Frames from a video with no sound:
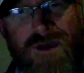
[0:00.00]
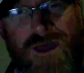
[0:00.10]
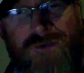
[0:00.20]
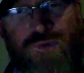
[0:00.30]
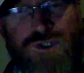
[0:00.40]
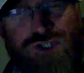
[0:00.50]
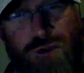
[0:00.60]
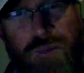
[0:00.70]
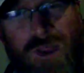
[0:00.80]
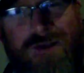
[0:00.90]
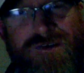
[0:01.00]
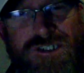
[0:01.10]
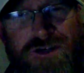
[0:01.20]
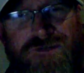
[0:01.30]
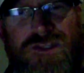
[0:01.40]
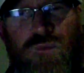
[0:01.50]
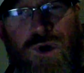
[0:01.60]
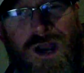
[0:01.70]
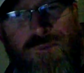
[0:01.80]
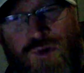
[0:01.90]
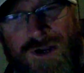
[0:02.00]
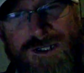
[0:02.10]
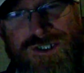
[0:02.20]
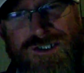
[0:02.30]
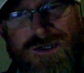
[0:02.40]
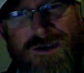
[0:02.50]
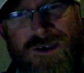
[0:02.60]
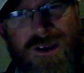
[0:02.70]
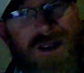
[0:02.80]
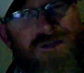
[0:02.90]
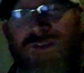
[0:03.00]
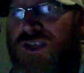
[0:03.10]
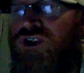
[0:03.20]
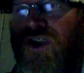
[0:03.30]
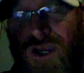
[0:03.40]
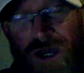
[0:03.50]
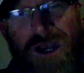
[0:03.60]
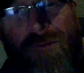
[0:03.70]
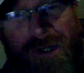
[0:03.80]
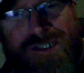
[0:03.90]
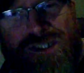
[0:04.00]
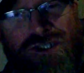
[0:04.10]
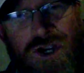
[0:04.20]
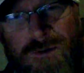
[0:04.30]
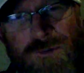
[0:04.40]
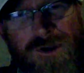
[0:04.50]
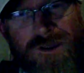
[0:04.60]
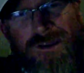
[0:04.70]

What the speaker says: if what you believe is different than what I preach, then you're gonna misinterpret it.